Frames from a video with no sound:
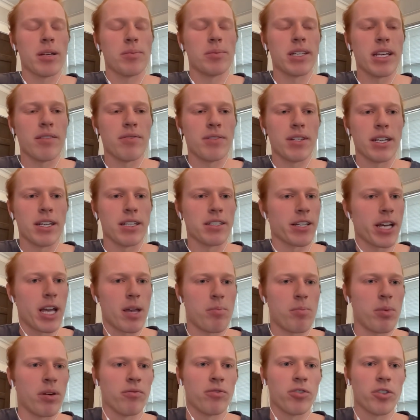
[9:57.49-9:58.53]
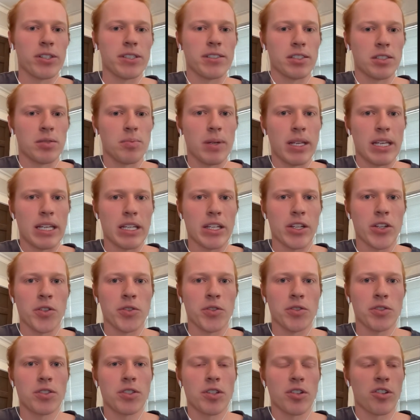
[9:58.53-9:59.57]
safety and type inference is being
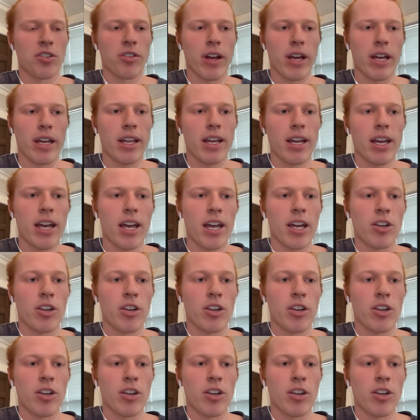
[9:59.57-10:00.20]
used to create